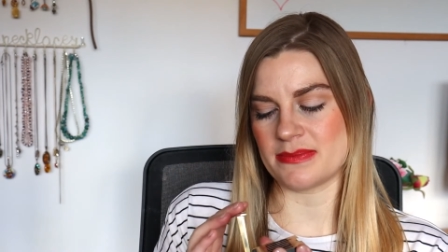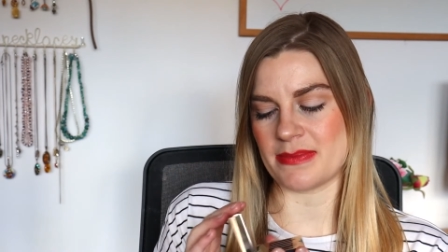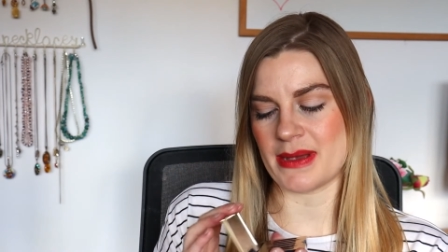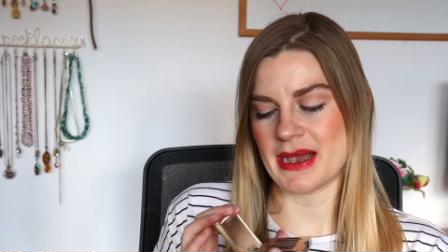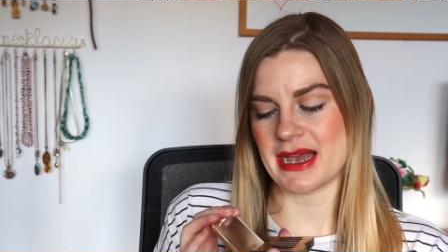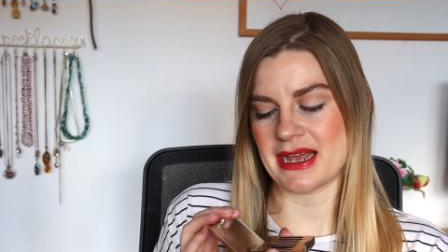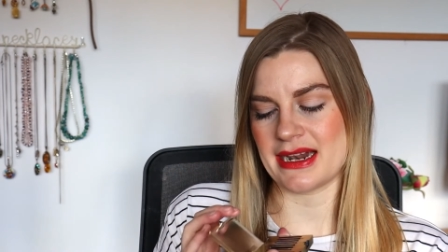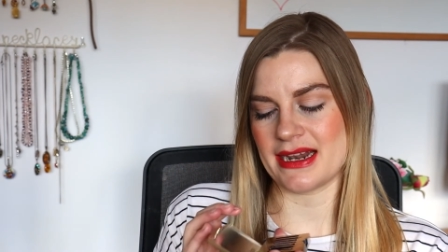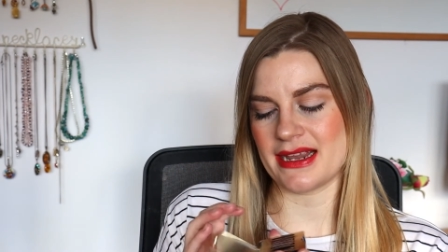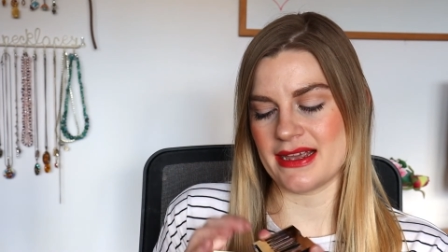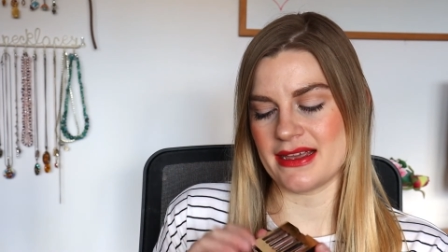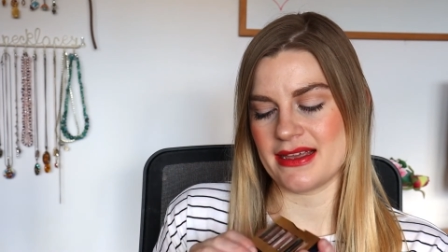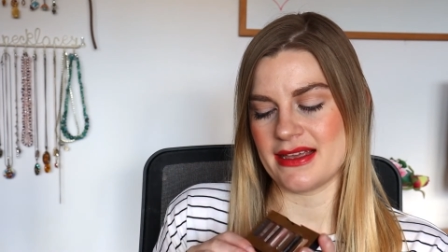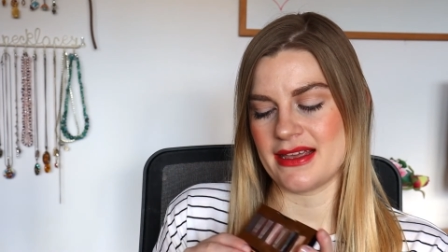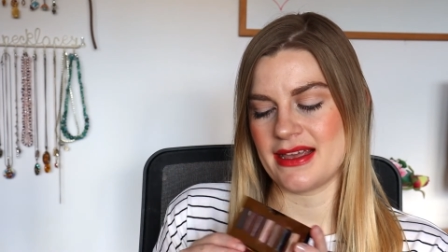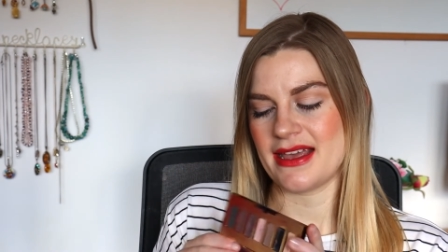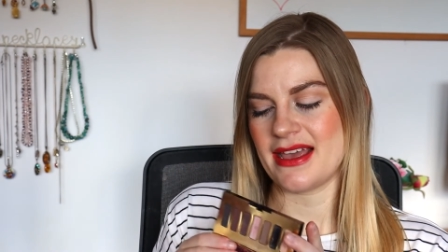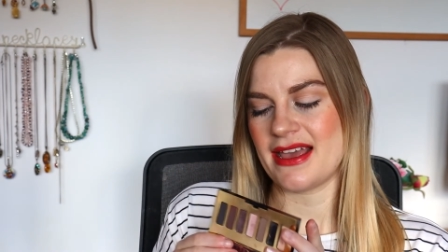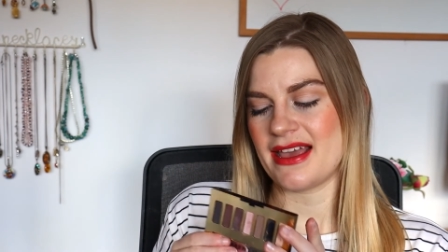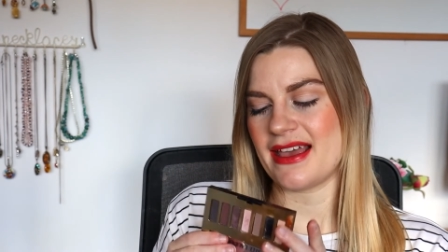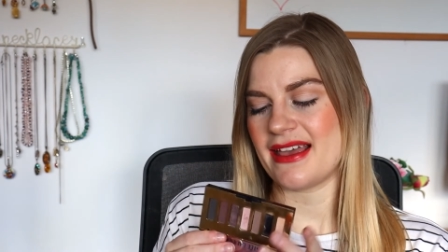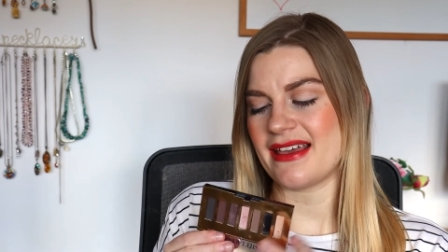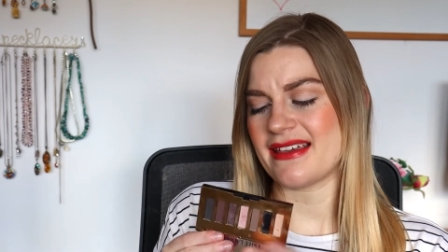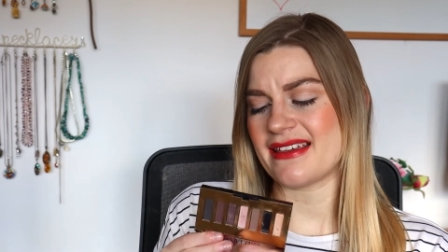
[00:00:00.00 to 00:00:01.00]
palette.
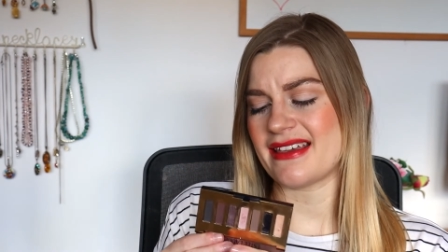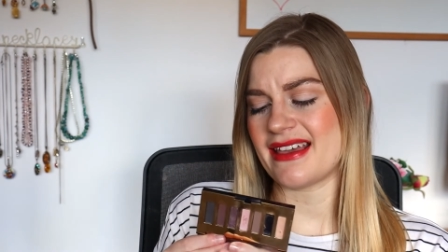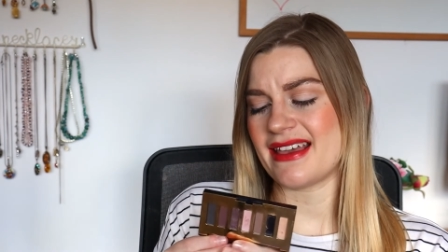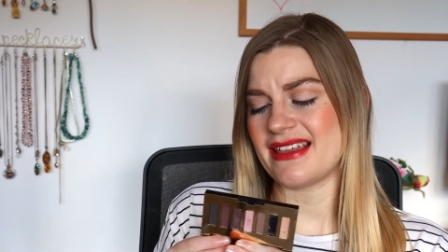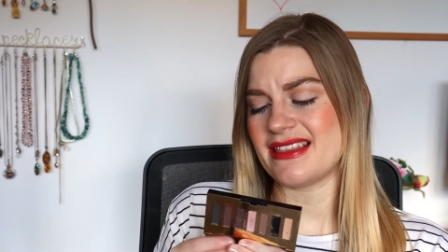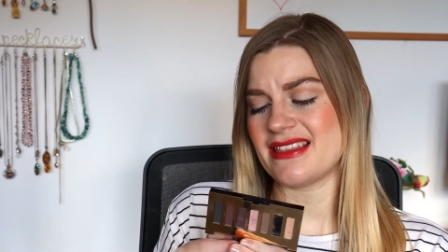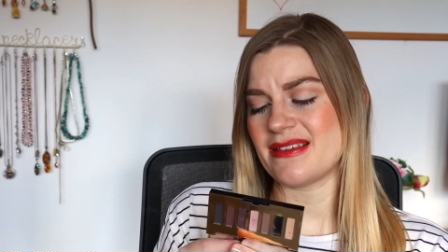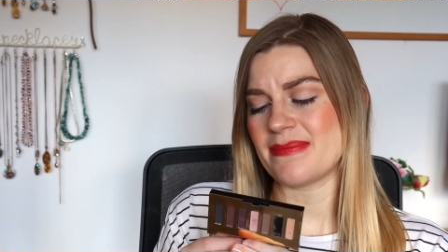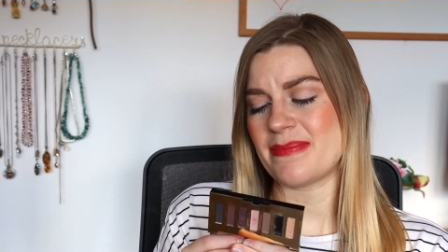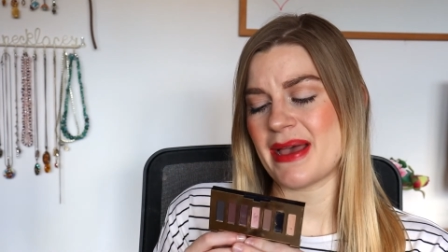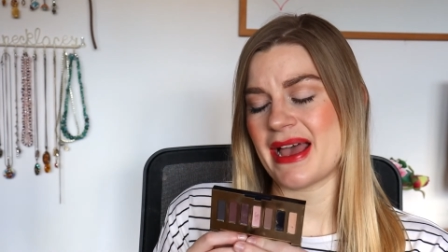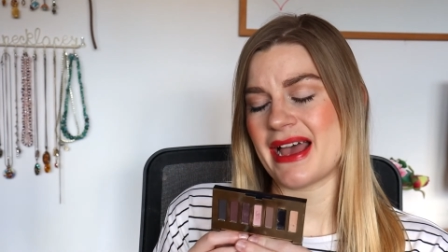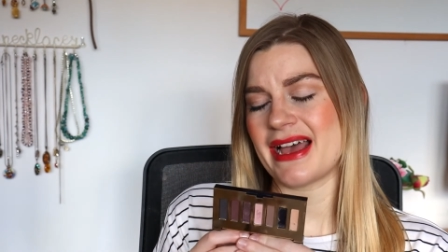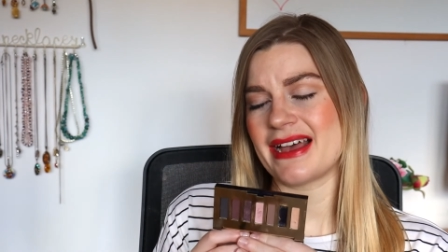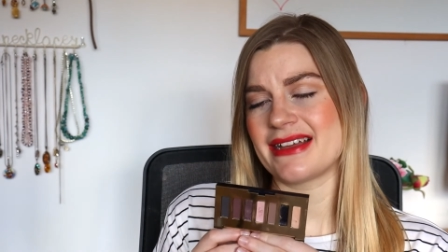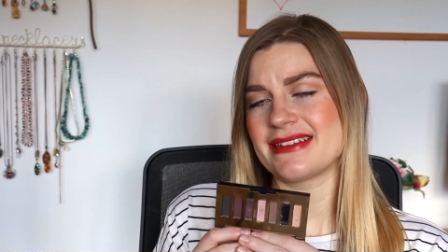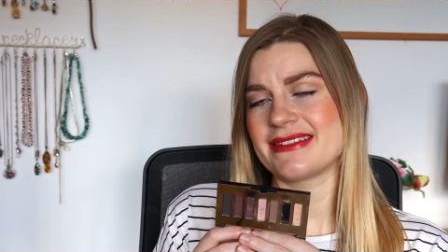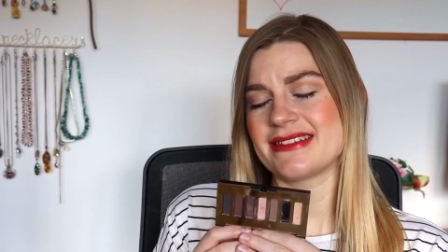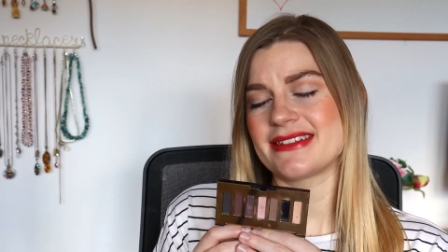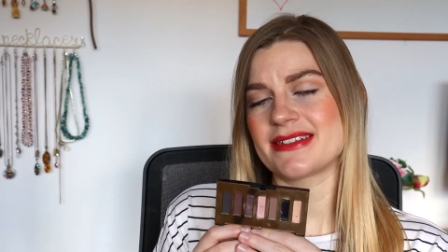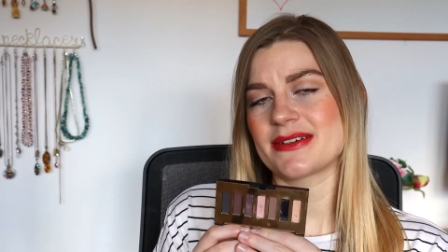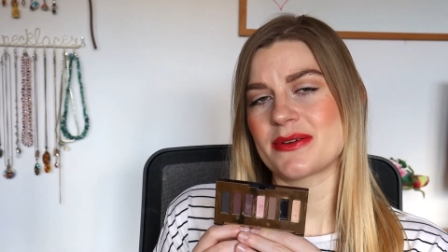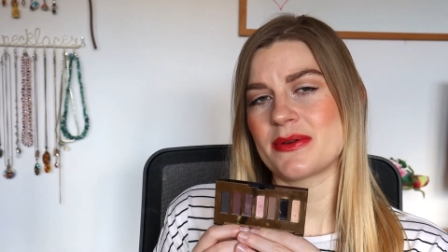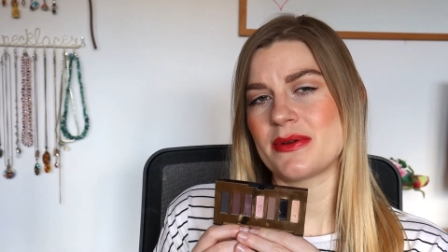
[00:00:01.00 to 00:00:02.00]
Again, the
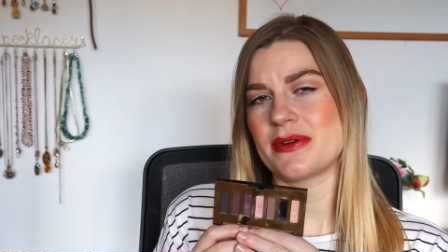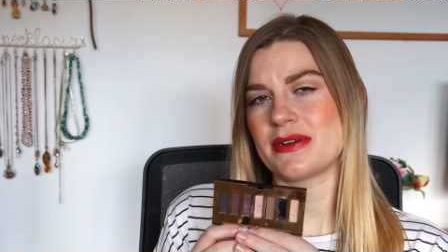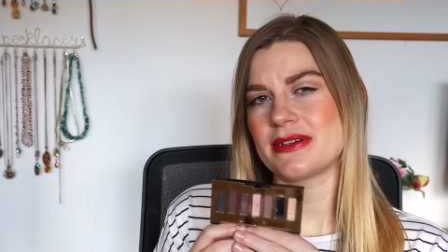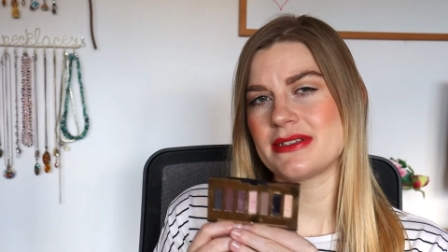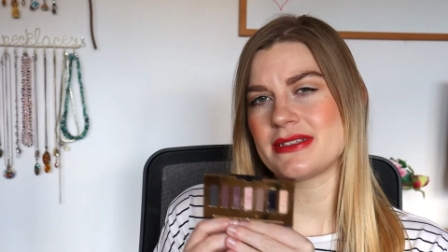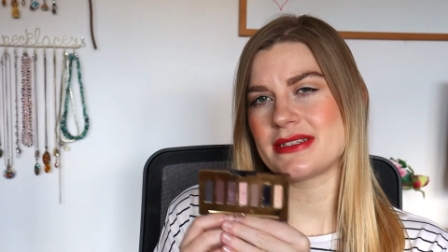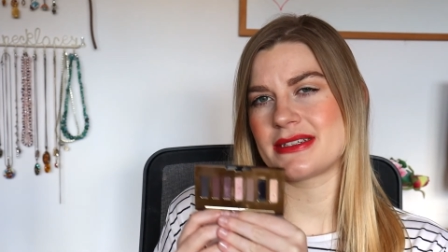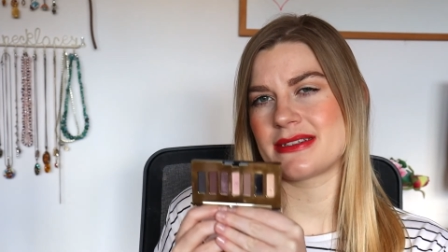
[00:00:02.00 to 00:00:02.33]
pans are quite